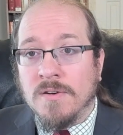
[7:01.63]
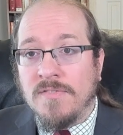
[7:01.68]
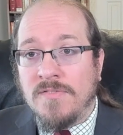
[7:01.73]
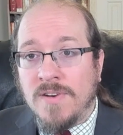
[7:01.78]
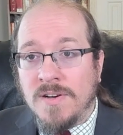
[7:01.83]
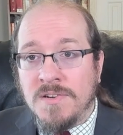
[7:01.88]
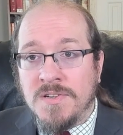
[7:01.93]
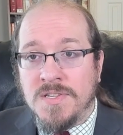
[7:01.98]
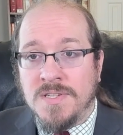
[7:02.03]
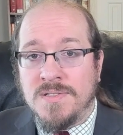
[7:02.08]

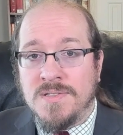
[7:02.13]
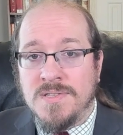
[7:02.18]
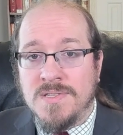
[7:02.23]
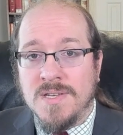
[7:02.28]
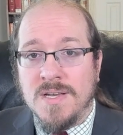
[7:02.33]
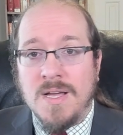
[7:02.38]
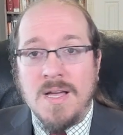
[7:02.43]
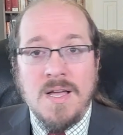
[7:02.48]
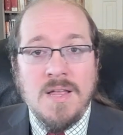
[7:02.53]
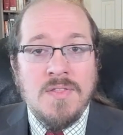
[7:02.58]

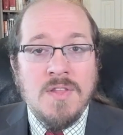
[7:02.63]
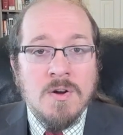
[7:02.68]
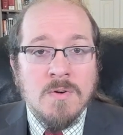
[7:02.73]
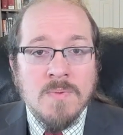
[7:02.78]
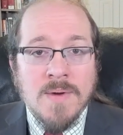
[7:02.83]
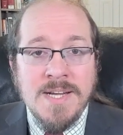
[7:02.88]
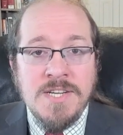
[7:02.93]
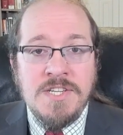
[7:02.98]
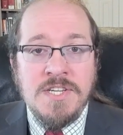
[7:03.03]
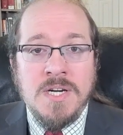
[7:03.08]
functions, their
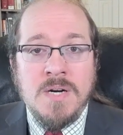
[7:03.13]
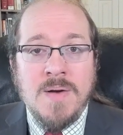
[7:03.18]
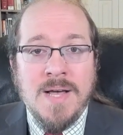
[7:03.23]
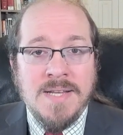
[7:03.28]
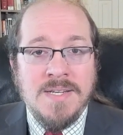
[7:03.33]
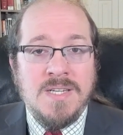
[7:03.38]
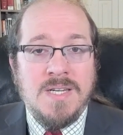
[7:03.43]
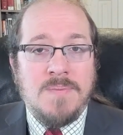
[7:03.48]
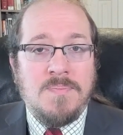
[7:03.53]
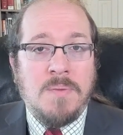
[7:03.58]
ratio
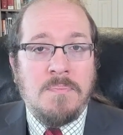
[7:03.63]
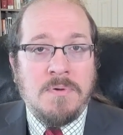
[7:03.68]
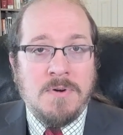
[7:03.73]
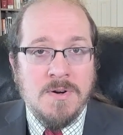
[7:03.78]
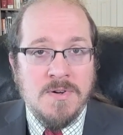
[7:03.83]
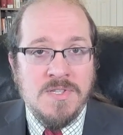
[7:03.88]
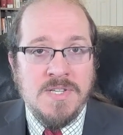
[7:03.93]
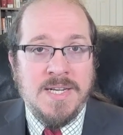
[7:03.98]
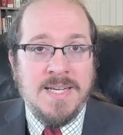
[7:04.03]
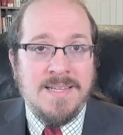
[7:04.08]
ended up
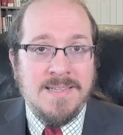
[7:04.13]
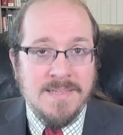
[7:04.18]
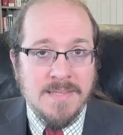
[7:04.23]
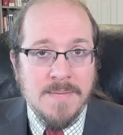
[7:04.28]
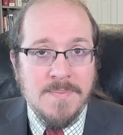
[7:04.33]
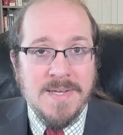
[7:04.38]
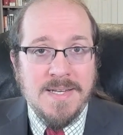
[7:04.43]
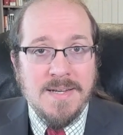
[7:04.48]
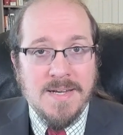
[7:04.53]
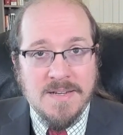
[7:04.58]
approaching a
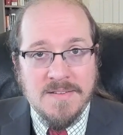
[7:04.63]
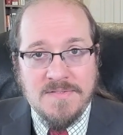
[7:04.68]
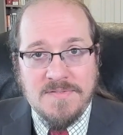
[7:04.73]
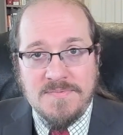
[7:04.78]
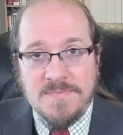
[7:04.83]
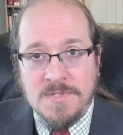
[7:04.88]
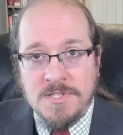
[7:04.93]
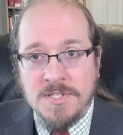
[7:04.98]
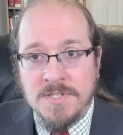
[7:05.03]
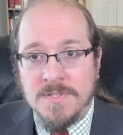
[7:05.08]
limit of
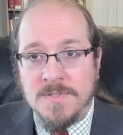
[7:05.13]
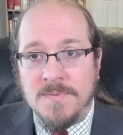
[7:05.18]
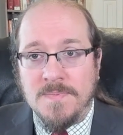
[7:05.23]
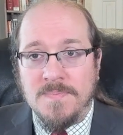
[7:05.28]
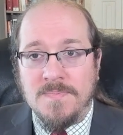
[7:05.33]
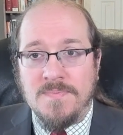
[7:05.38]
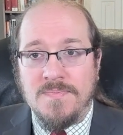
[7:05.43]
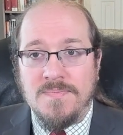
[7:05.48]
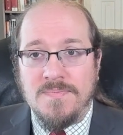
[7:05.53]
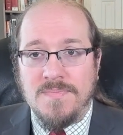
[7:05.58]
2.
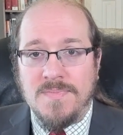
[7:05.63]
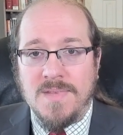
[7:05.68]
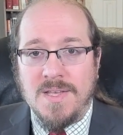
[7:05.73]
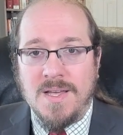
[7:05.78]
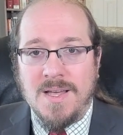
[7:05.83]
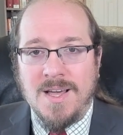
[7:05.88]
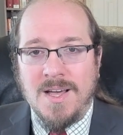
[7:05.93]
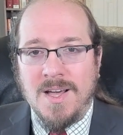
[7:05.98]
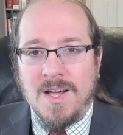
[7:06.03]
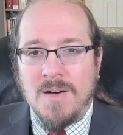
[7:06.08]

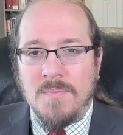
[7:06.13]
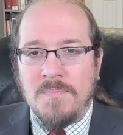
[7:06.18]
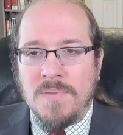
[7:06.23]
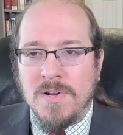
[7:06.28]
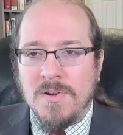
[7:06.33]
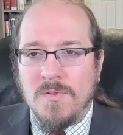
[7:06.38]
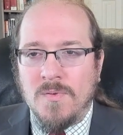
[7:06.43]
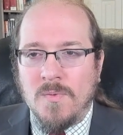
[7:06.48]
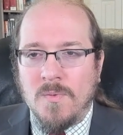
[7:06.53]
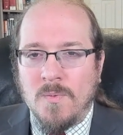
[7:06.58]

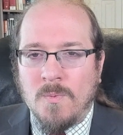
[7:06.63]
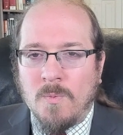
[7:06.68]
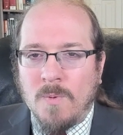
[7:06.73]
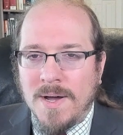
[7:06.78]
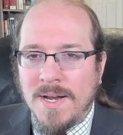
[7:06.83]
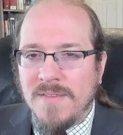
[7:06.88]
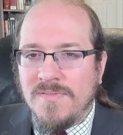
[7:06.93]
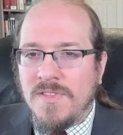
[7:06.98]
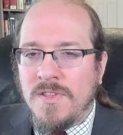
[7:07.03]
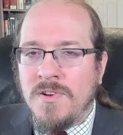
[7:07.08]
But
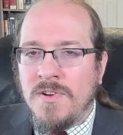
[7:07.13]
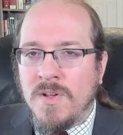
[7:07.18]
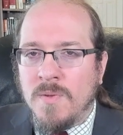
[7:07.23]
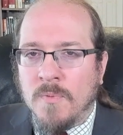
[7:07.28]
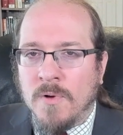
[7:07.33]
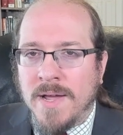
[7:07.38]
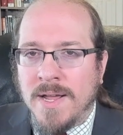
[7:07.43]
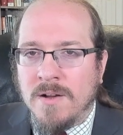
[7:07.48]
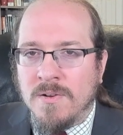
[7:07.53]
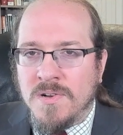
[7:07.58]
what if the
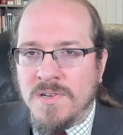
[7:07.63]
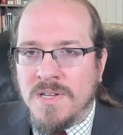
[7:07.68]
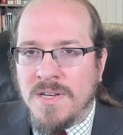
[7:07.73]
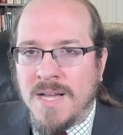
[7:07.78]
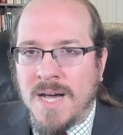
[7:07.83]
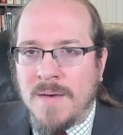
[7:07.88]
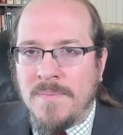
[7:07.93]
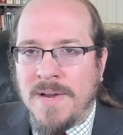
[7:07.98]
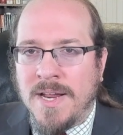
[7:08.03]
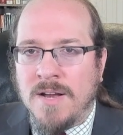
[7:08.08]
numerator and
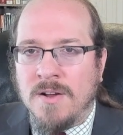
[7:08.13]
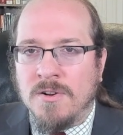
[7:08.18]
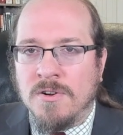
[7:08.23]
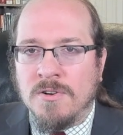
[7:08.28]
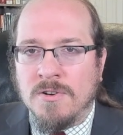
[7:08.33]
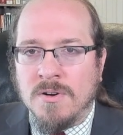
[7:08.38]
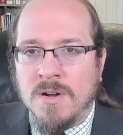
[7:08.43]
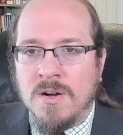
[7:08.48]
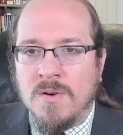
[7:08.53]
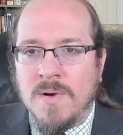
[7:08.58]
denominator
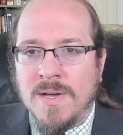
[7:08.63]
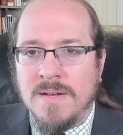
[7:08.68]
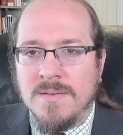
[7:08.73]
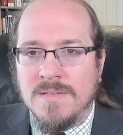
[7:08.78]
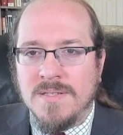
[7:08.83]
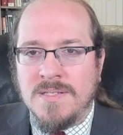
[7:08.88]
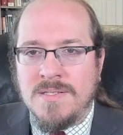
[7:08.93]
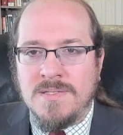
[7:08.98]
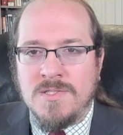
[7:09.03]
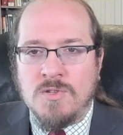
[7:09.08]
grow at
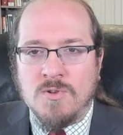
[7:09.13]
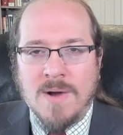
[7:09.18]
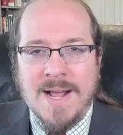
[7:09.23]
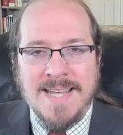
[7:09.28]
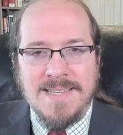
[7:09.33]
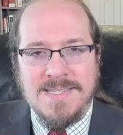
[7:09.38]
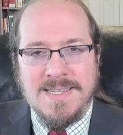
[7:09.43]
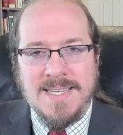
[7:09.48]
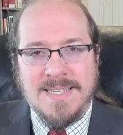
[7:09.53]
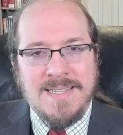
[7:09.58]

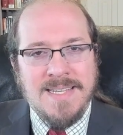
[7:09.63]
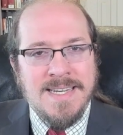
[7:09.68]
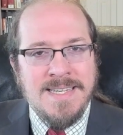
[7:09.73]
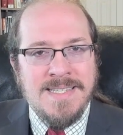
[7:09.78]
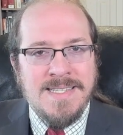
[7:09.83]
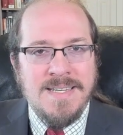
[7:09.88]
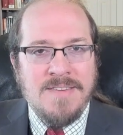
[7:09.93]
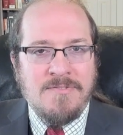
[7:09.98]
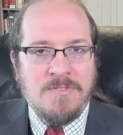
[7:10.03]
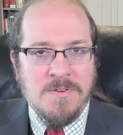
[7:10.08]
drastically
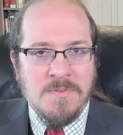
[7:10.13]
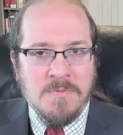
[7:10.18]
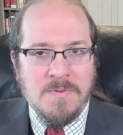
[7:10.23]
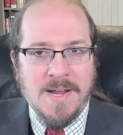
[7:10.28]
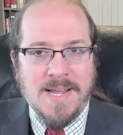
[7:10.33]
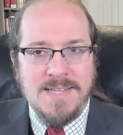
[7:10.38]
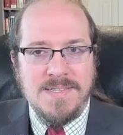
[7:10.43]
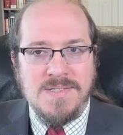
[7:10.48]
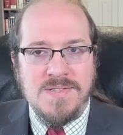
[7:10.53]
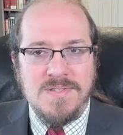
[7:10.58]
different
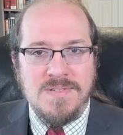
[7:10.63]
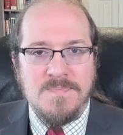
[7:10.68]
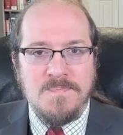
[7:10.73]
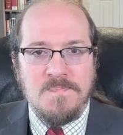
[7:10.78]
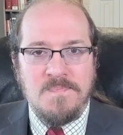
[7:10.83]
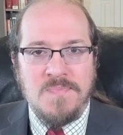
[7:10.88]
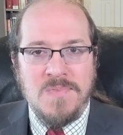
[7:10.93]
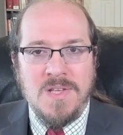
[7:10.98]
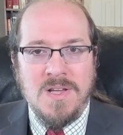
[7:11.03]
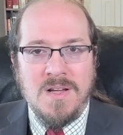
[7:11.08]
rates?
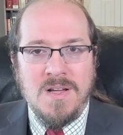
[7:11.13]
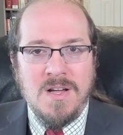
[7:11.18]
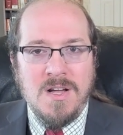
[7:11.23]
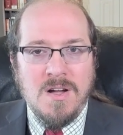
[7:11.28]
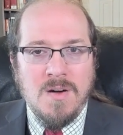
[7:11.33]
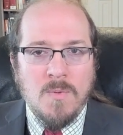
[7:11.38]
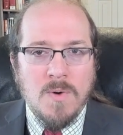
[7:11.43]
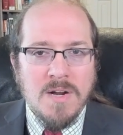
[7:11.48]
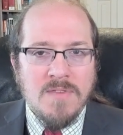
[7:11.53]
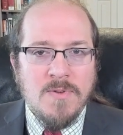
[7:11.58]

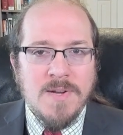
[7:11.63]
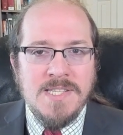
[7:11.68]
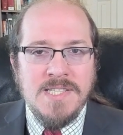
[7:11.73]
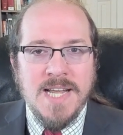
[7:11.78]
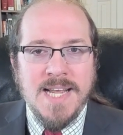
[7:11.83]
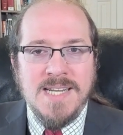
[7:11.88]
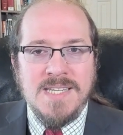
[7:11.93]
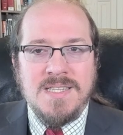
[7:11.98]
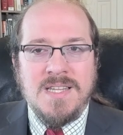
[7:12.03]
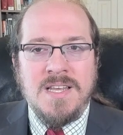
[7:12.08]
What if we
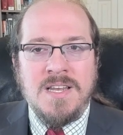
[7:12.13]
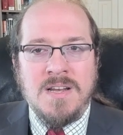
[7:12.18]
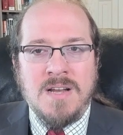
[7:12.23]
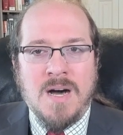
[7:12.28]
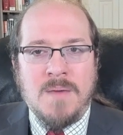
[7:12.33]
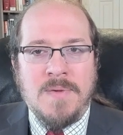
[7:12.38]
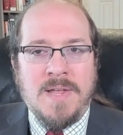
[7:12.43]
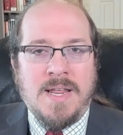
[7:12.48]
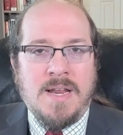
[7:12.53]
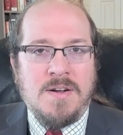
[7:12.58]
change the
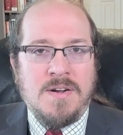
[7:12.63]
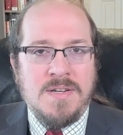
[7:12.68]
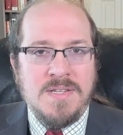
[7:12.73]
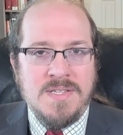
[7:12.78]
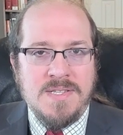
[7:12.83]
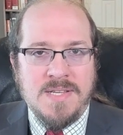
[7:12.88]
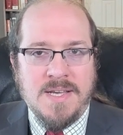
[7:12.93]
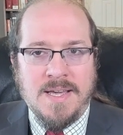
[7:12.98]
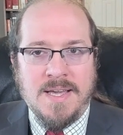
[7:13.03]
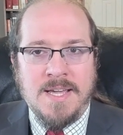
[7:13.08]
denominator to,
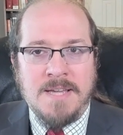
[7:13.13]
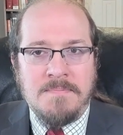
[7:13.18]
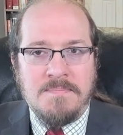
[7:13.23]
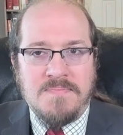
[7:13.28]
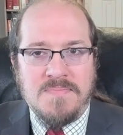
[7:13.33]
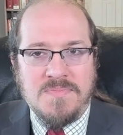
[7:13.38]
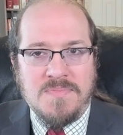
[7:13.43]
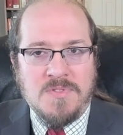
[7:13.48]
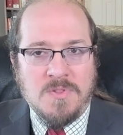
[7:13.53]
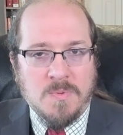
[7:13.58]
say,
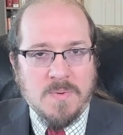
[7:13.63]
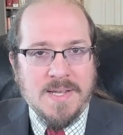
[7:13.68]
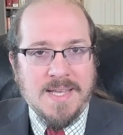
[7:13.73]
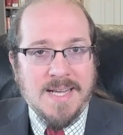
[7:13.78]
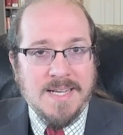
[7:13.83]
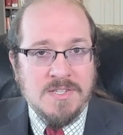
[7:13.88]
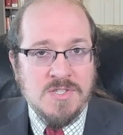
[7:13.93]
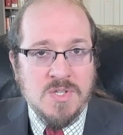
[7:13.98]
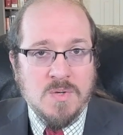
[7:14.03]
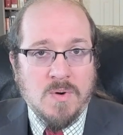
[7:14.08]

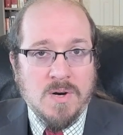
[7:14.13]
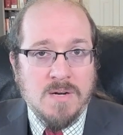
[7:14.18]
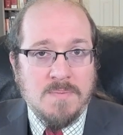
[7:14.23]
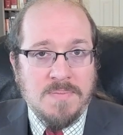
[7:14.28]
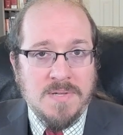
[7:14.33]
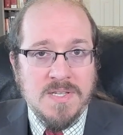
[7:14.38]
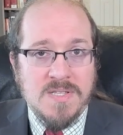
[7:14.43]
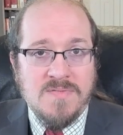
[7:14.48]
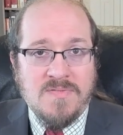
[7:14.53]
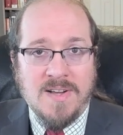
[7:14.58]
3x squared
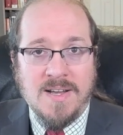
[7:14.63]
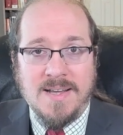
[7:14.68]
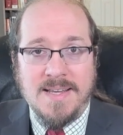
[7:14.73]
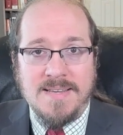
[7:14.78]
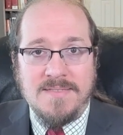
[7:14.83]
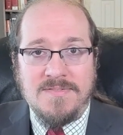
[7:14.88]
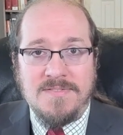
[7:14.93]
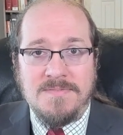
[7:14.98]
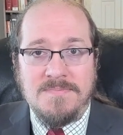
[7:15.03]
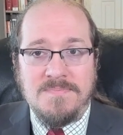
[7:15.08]
plus
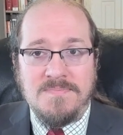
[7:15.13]
5?